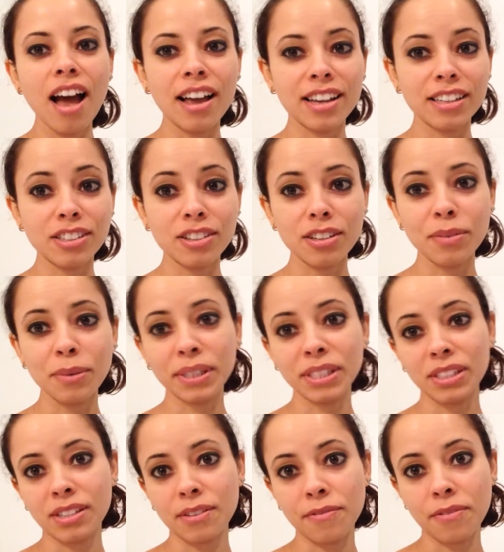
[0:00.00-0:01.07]
I actually went
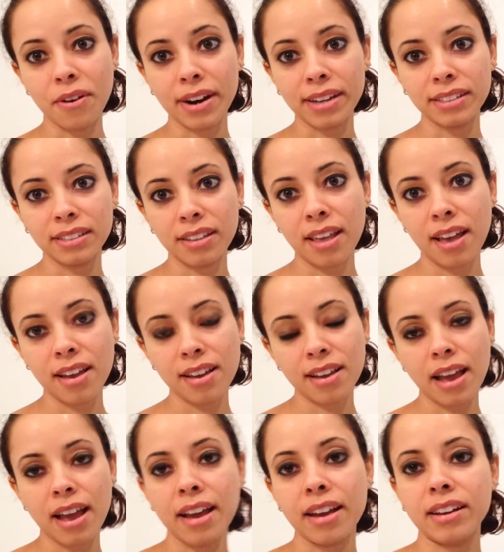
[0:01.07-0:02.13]
to Sephora
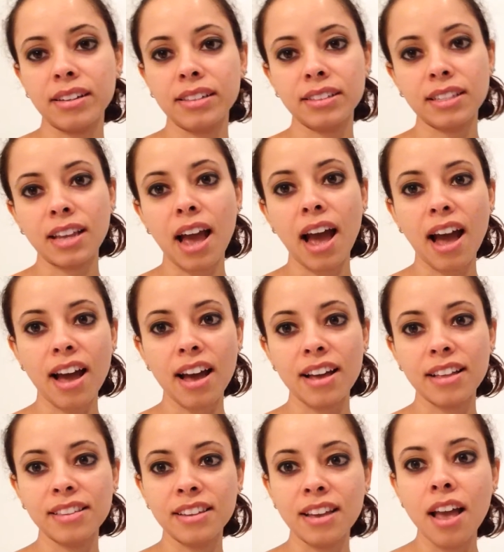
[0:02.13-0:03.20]
today and
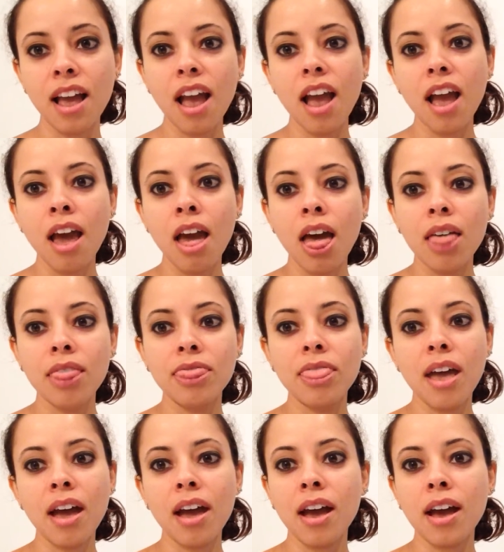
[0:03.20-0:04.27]
had
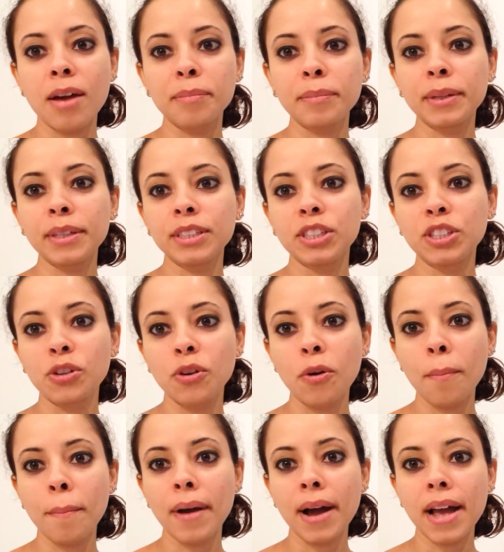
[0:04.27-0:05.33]
them
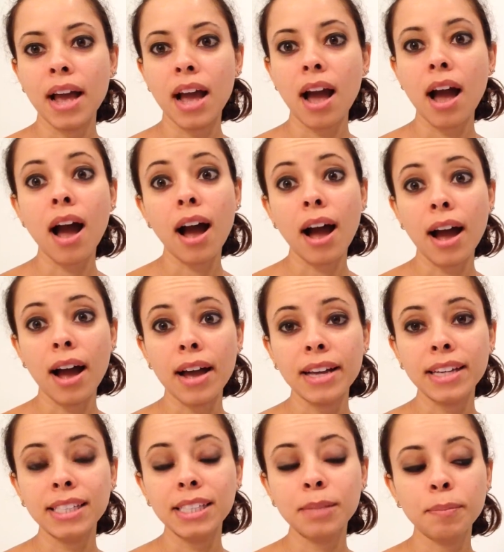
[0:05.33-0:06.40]
do my
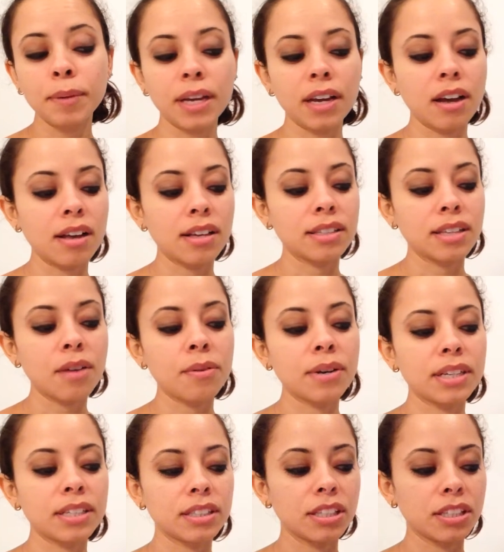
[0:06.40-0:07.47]
eyes because I
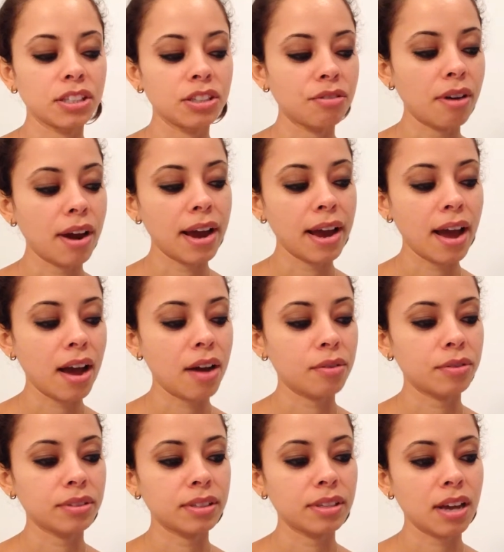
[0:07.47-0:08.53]
wanted to try
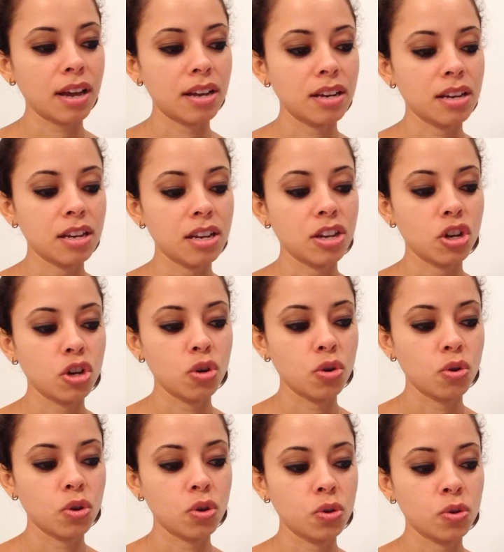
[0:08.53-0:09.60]
out a
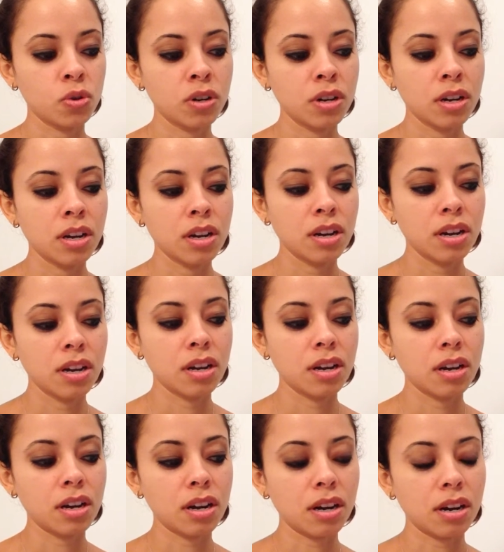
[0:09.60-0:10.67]
new,
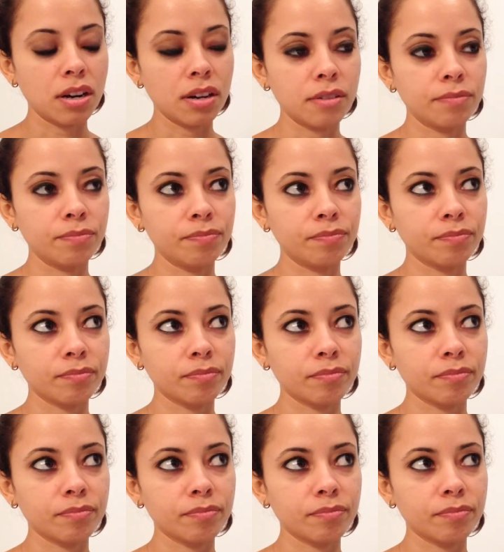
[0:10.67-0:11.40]
um,